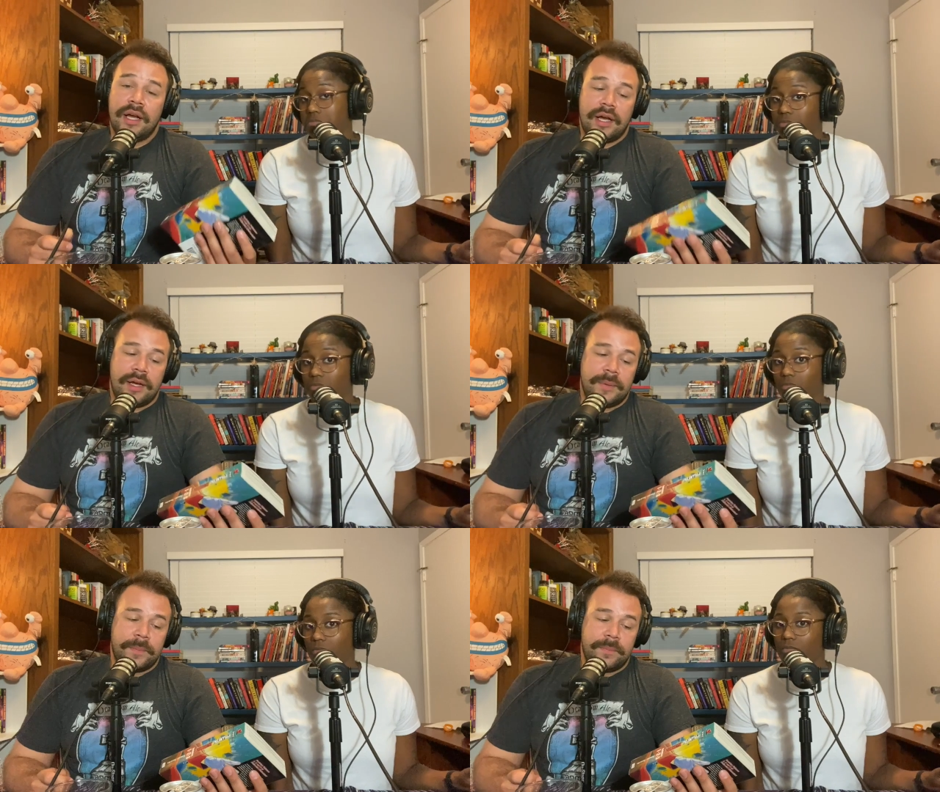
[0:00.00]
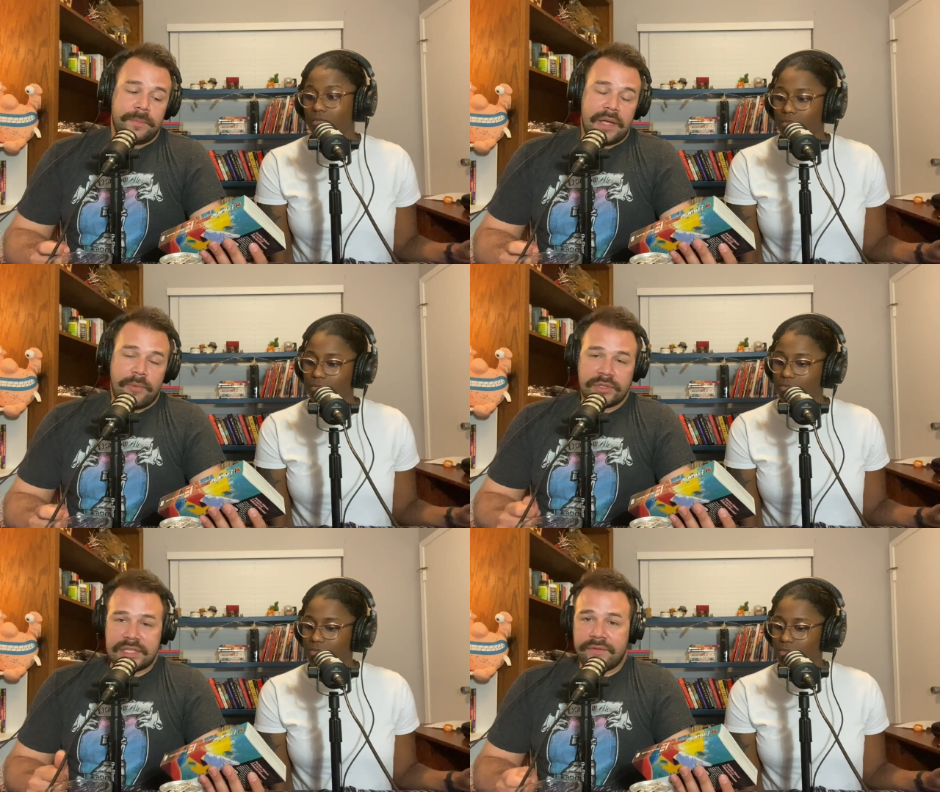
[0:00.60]
Speaker 1: um, in
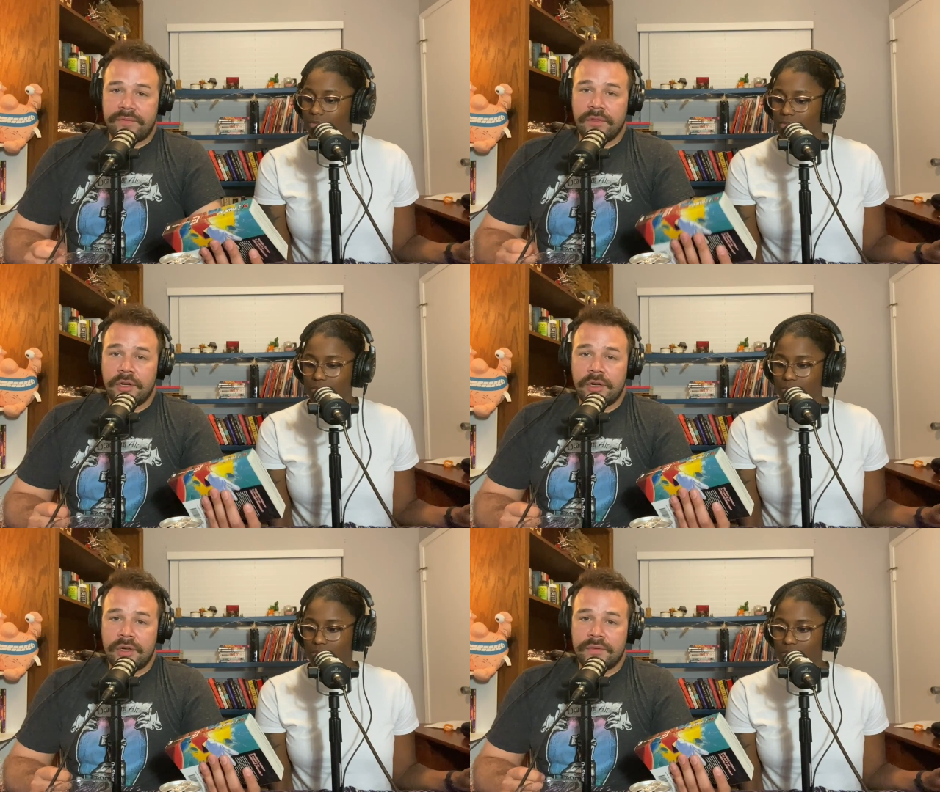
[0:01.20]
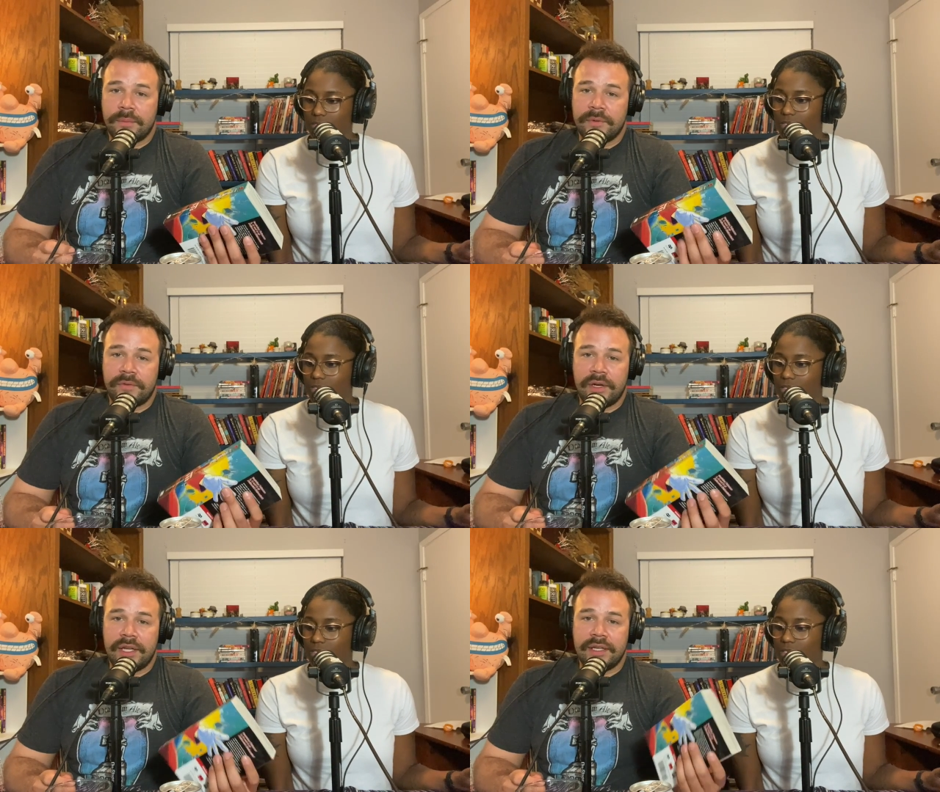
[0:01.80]
which I've learned from a
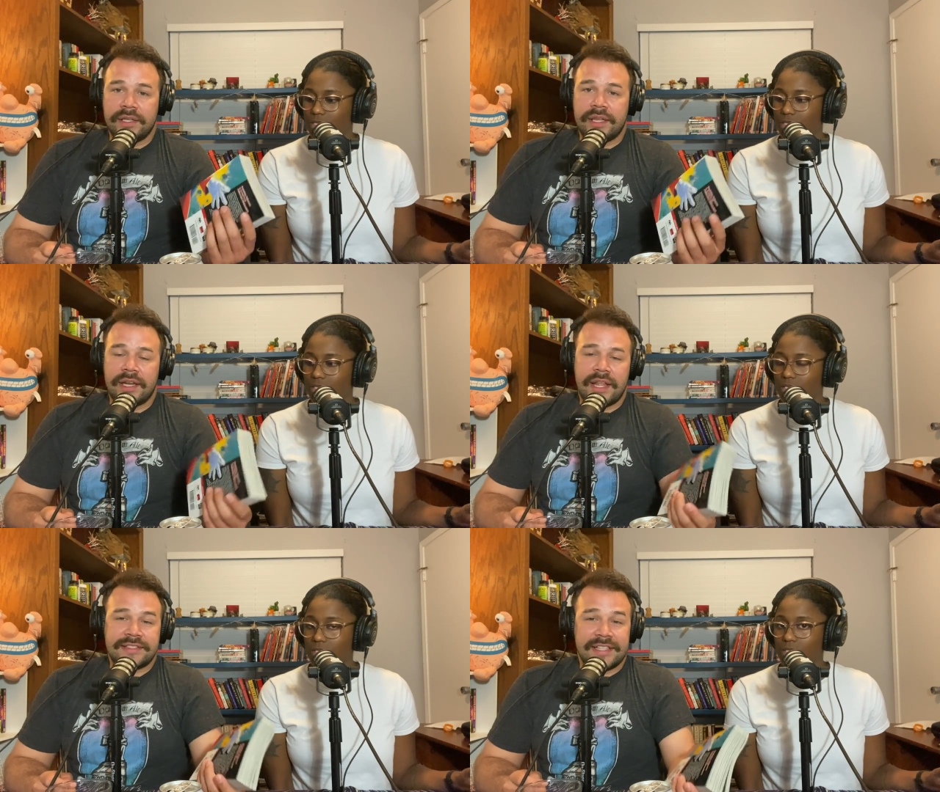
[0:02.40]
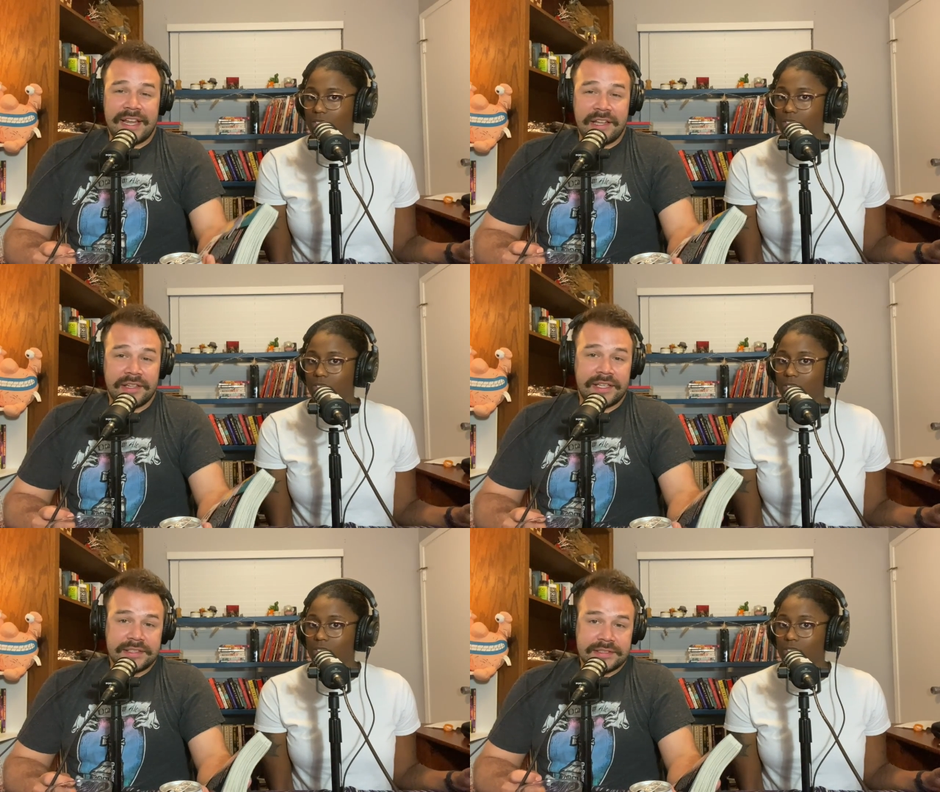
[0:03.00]
friend that that's an
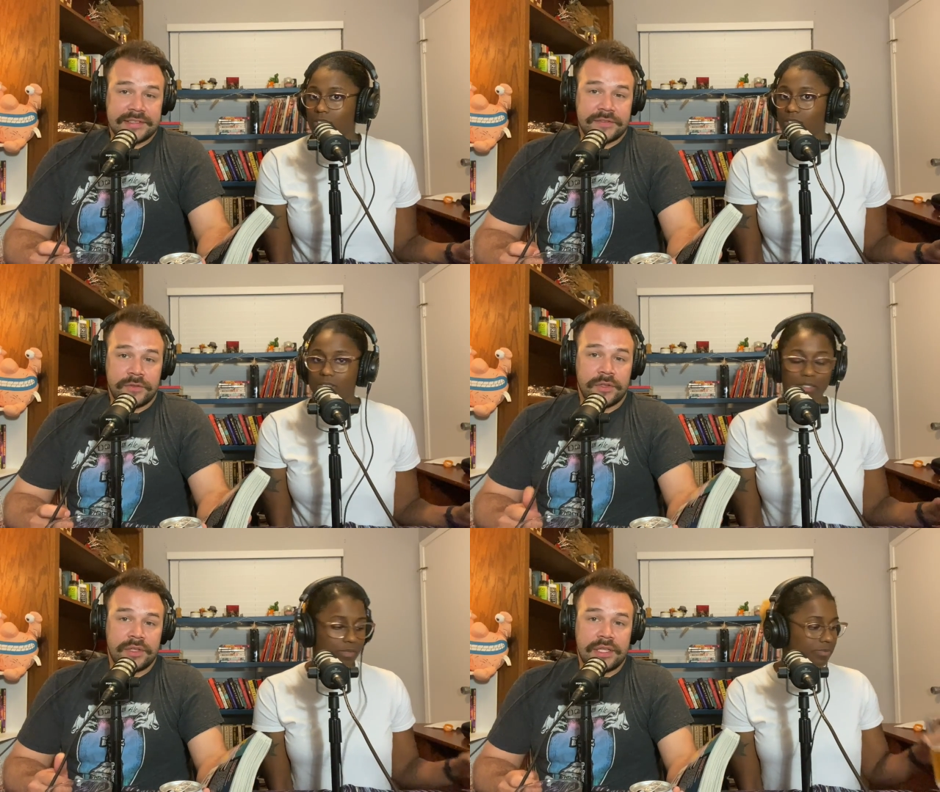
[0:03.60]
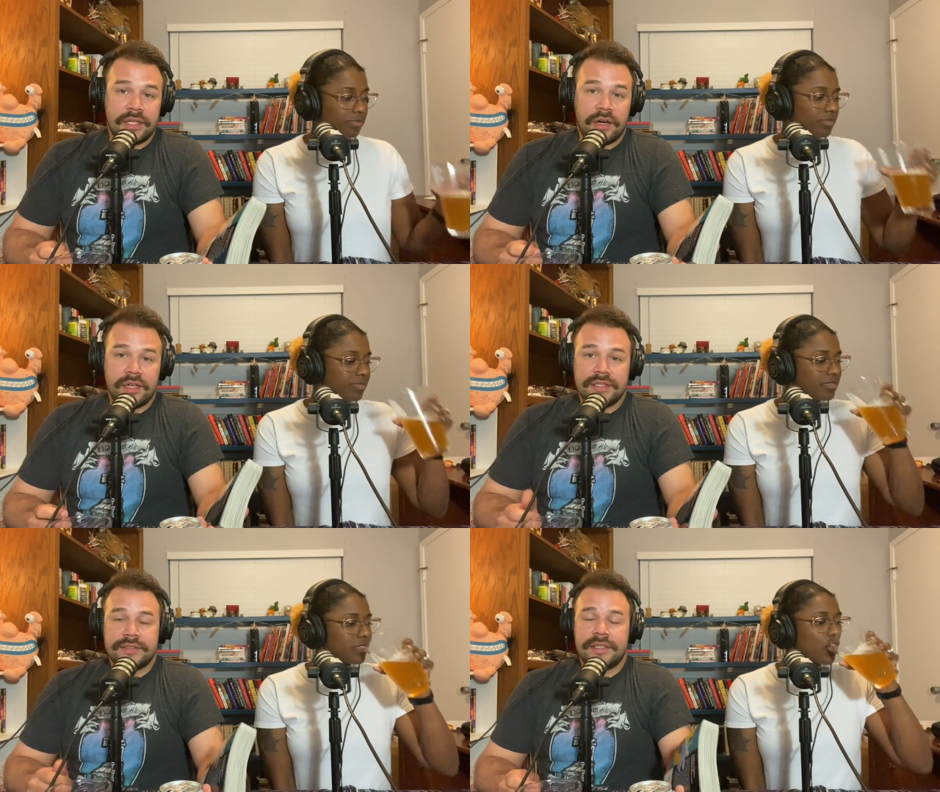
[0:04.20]
alias for the
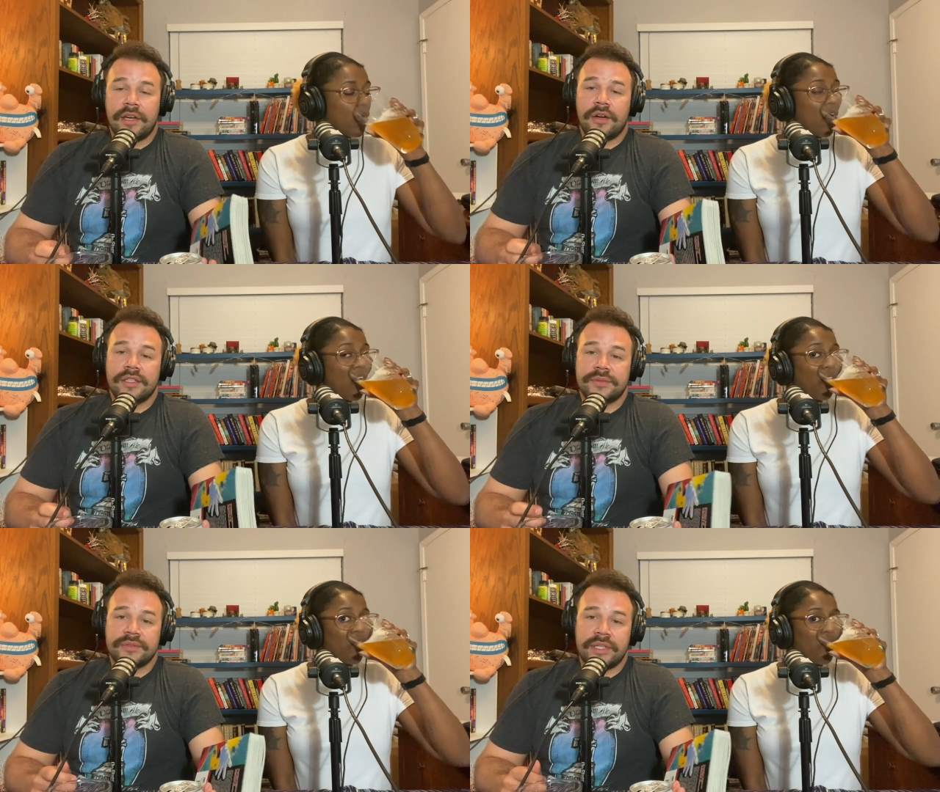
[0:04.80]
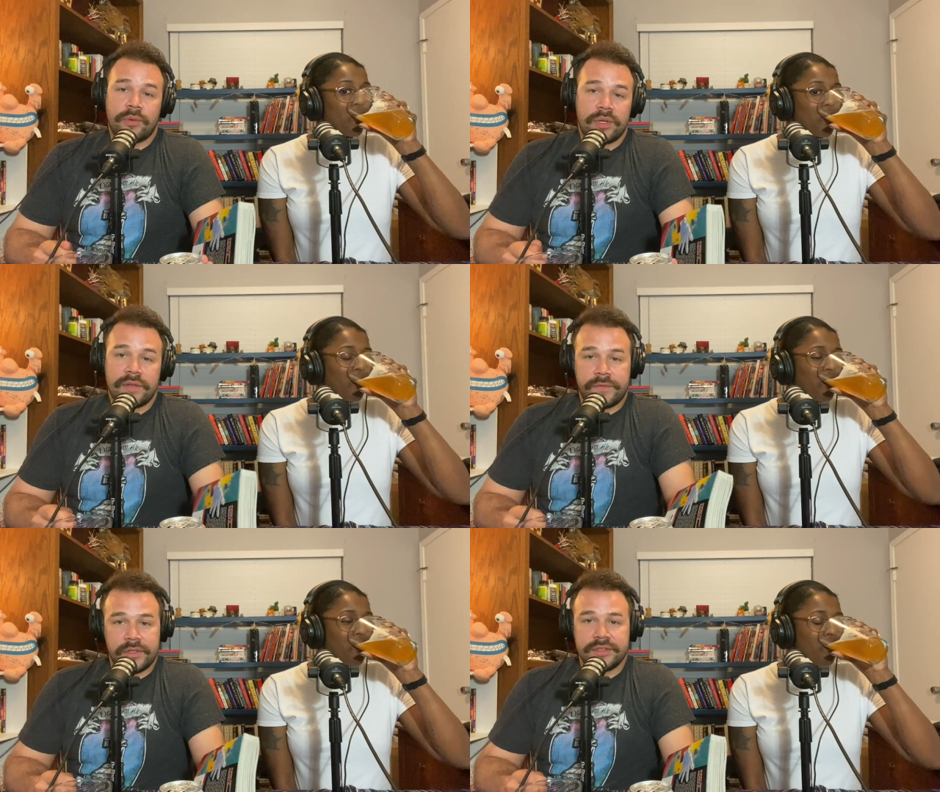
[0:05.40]
artist, and the artist was like one of the
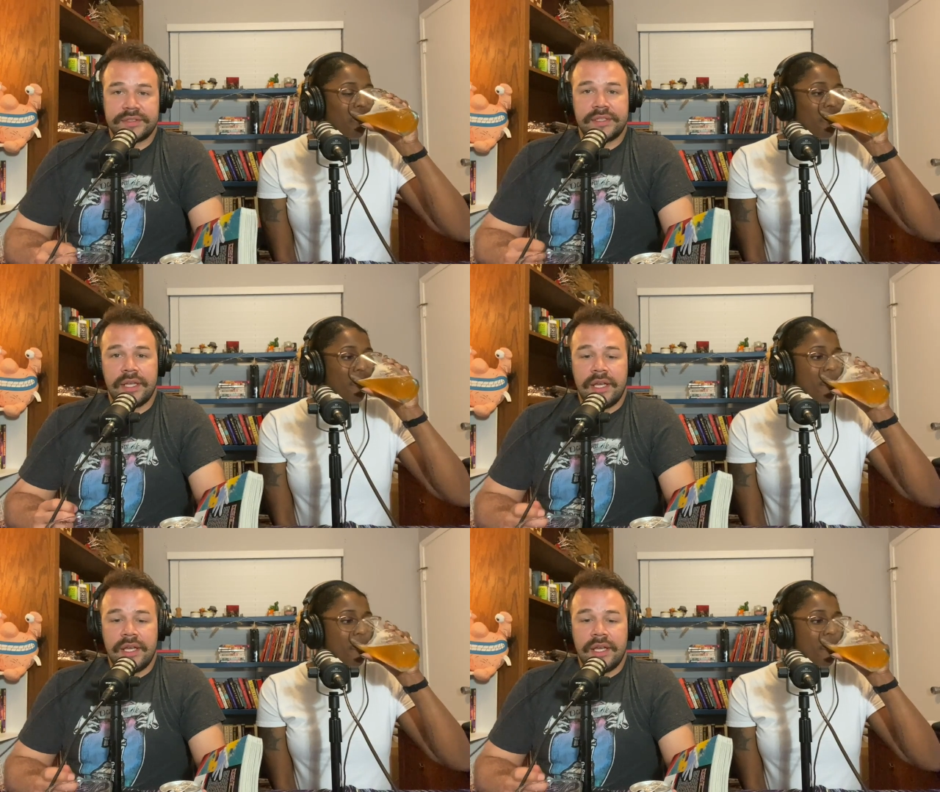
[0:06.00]
first